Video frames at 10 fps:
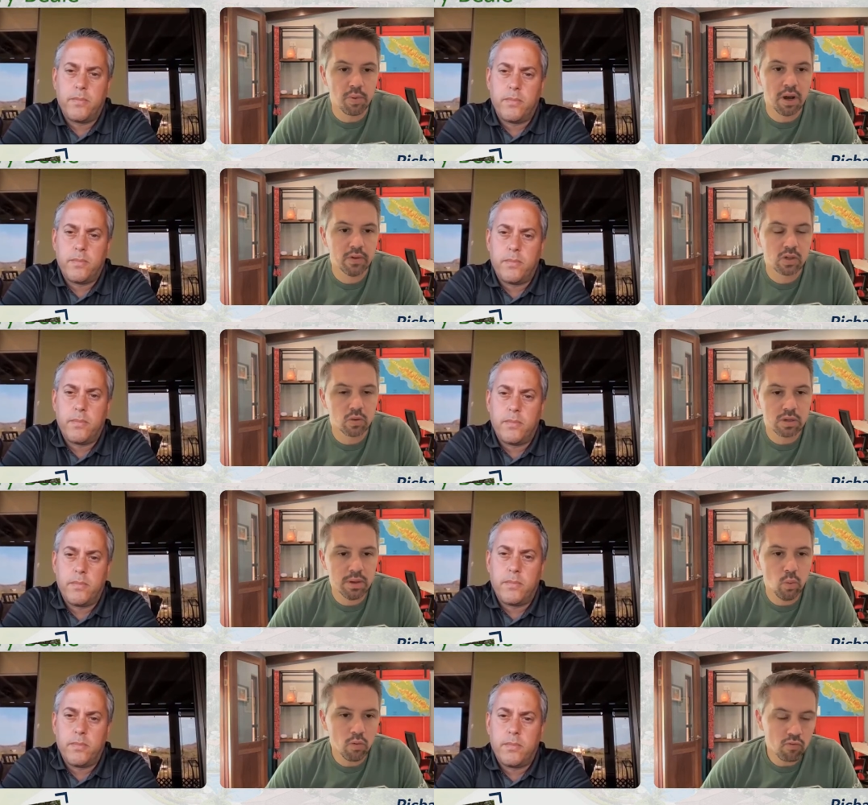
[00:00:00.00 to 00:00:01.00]
Speaker 1: private schools, I
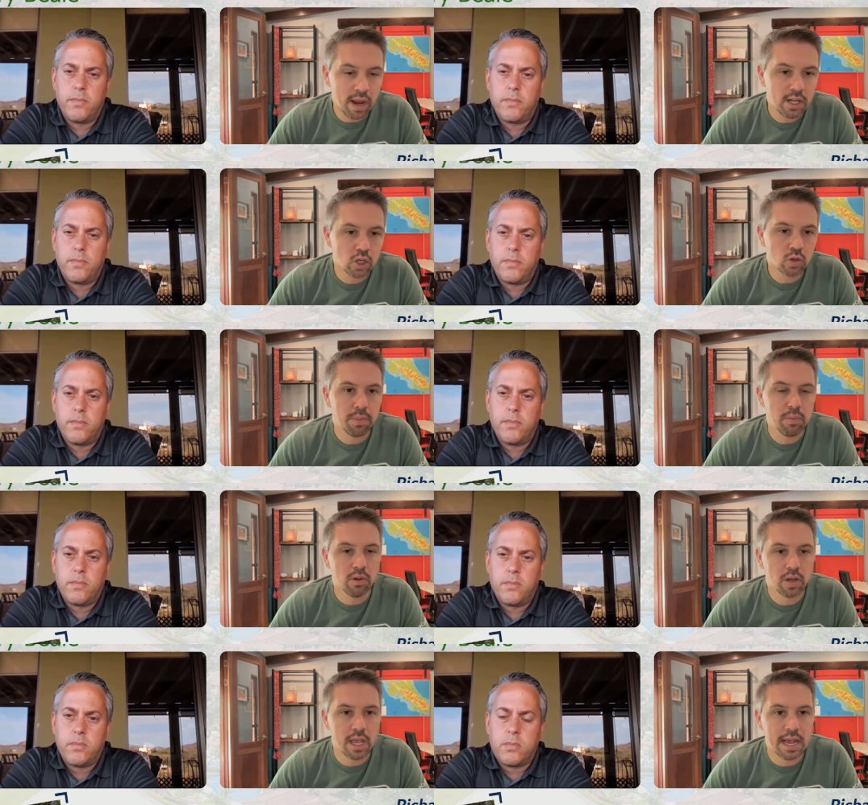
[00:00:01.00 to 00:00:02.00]
mean, what range are people
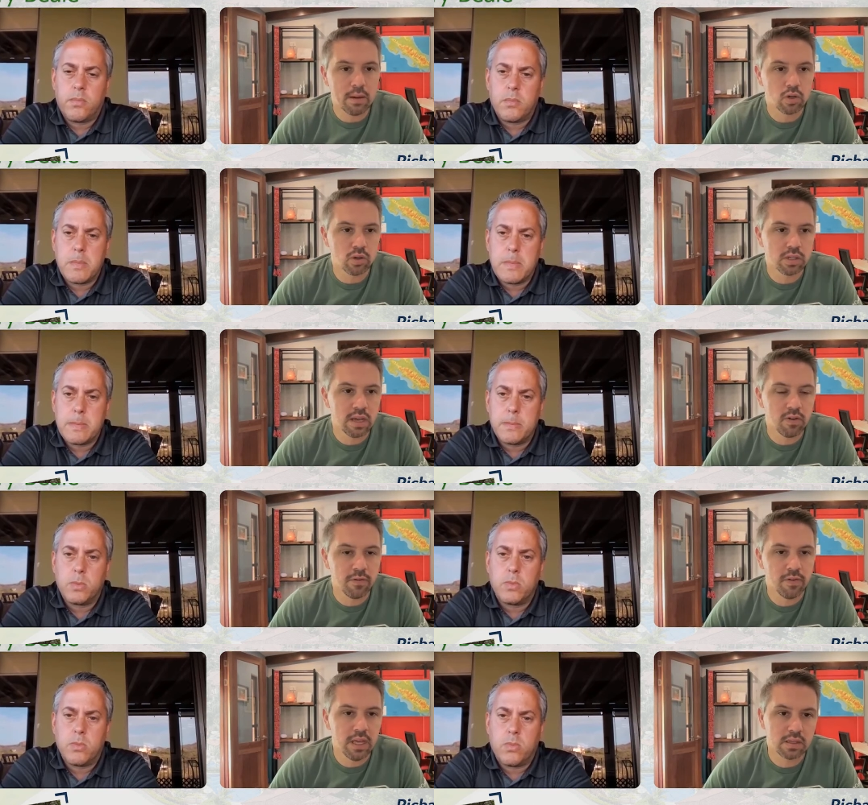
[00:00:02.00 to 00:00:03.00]
looking at? Would you say for
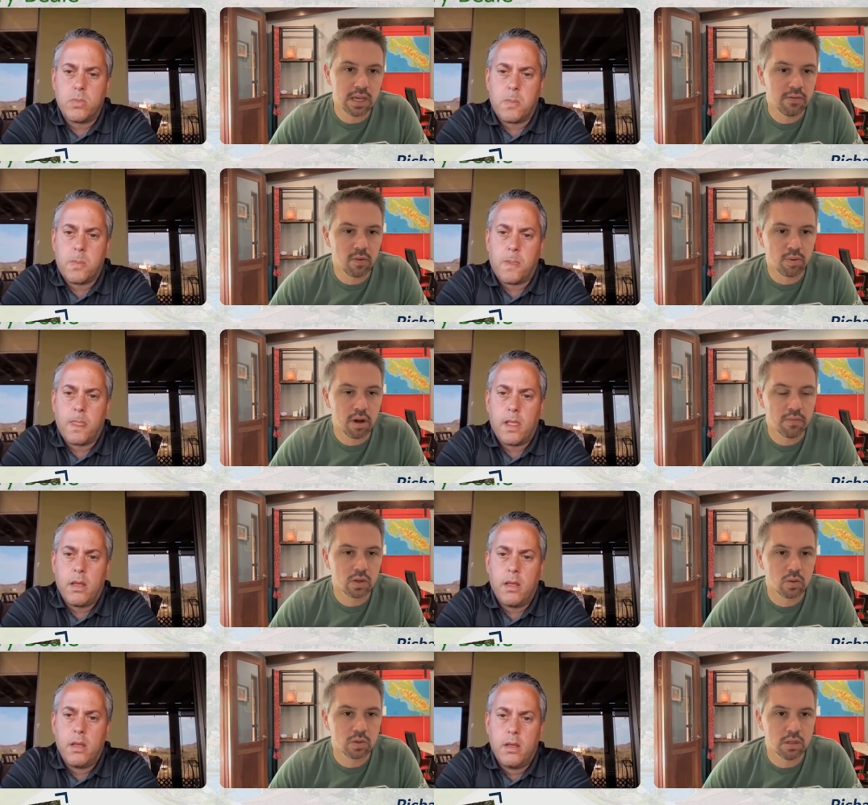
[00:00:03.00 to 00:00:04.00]
fees here for private
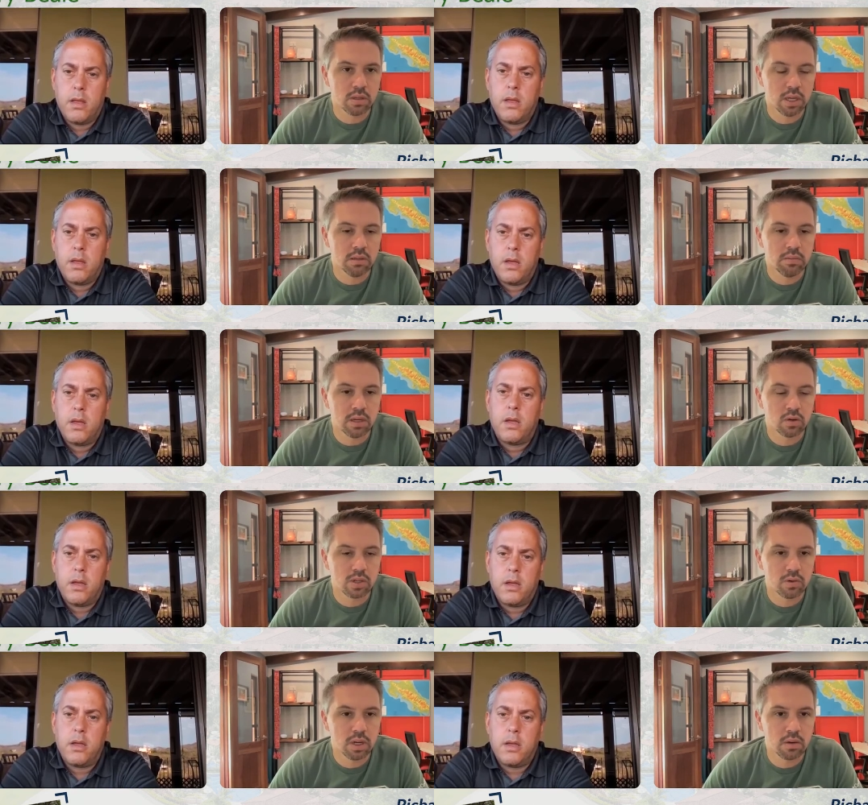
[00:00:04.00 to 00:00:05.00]
schools in in, in
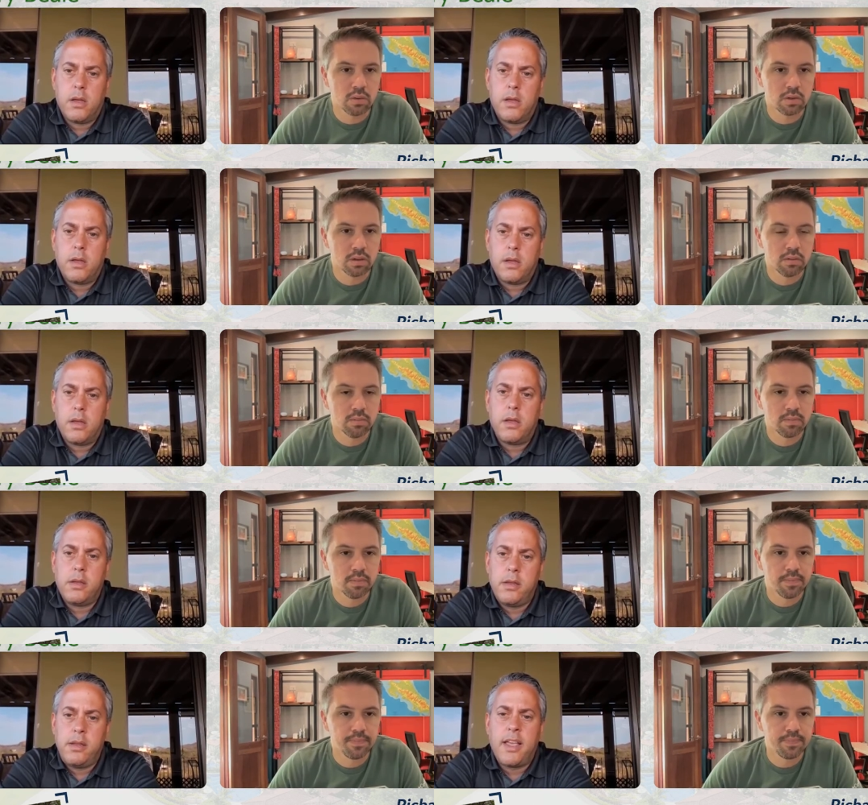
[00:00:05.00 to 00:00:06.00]
Costa Rica?
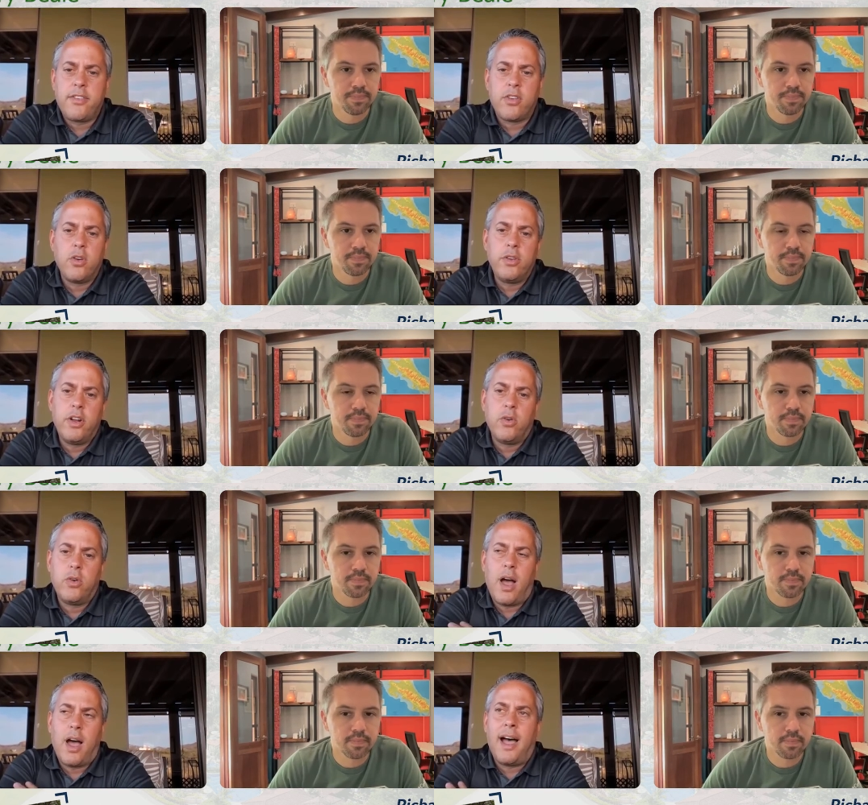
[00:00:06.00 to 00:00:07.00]
Speaker 2: Yeah, so you
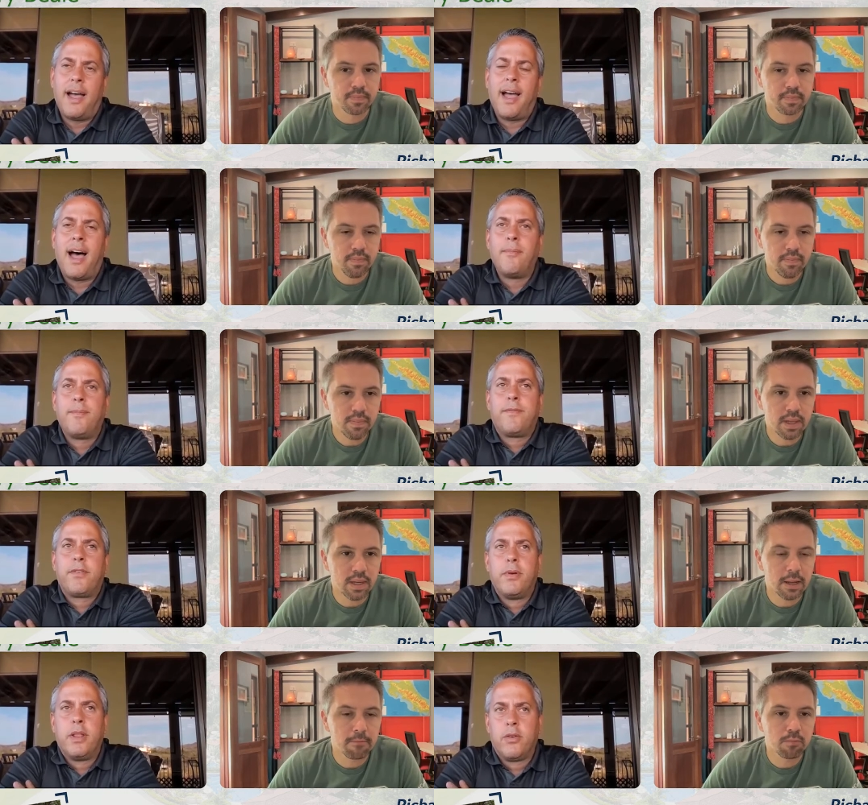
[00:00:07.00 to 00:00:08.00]
know, I, am
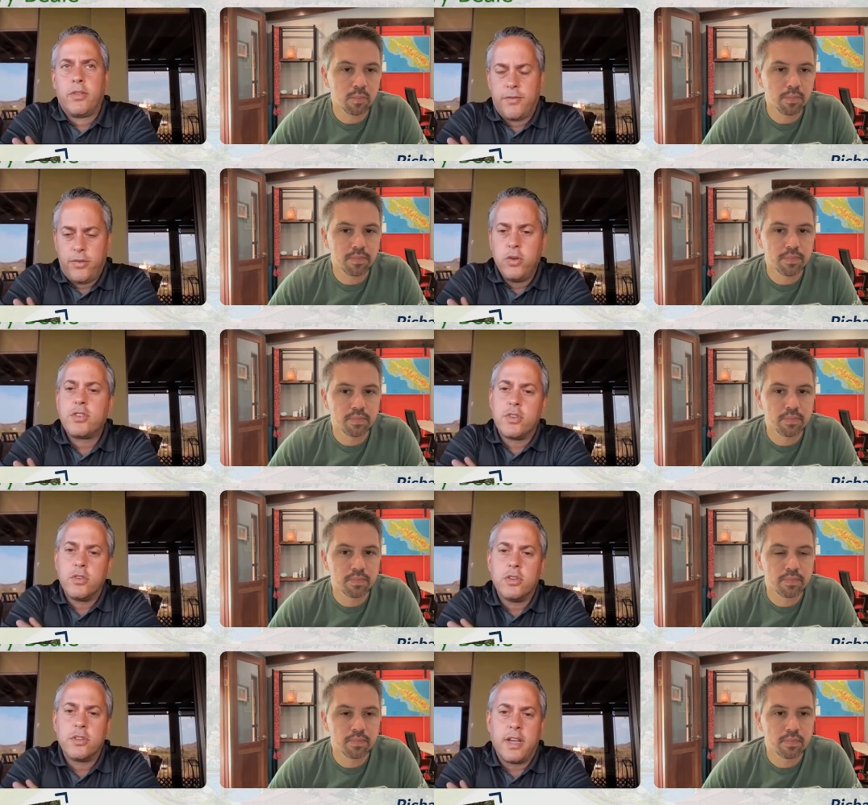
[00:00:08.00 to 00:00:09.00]
familiar with a few
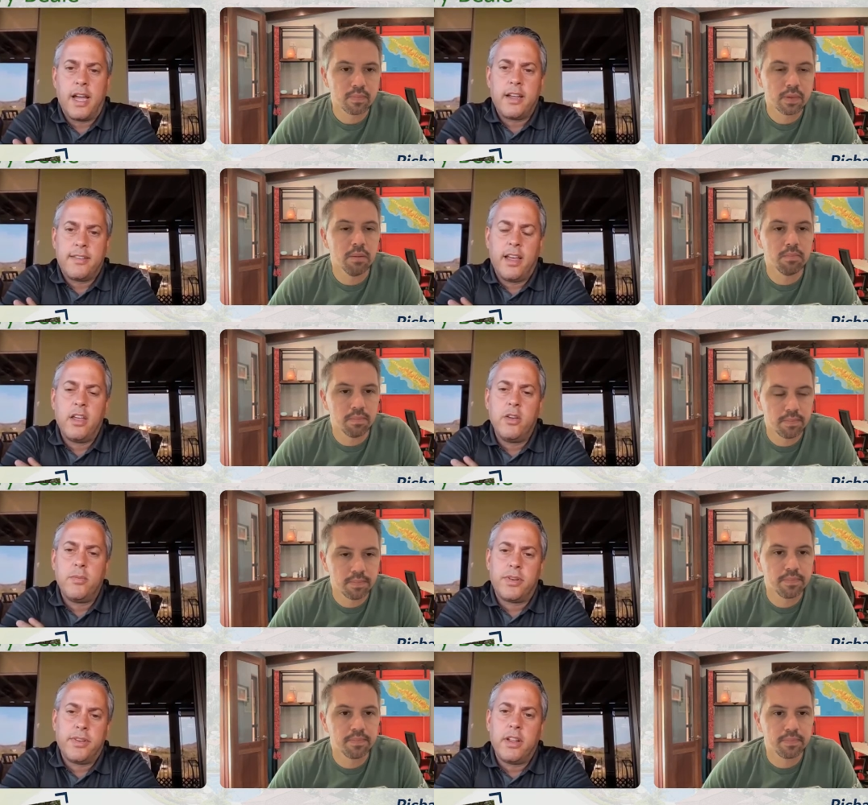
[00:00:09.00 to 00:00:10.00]
schools. I can yep. tell you,
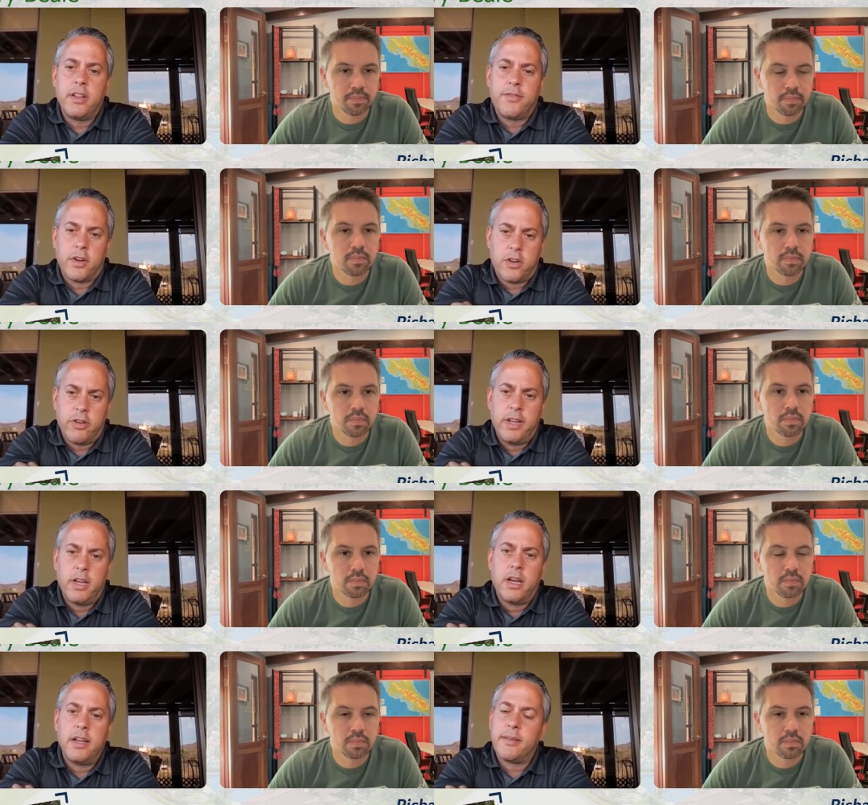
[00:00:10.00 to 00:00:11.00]
particularly for
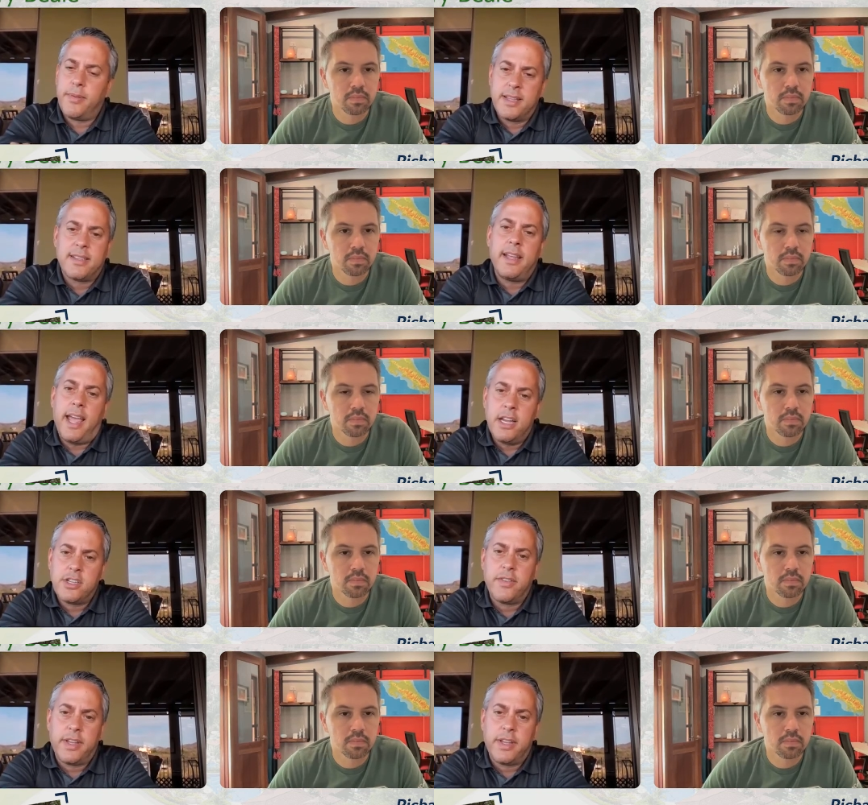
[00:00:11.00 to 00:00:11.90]
CRIA, it depends on the age of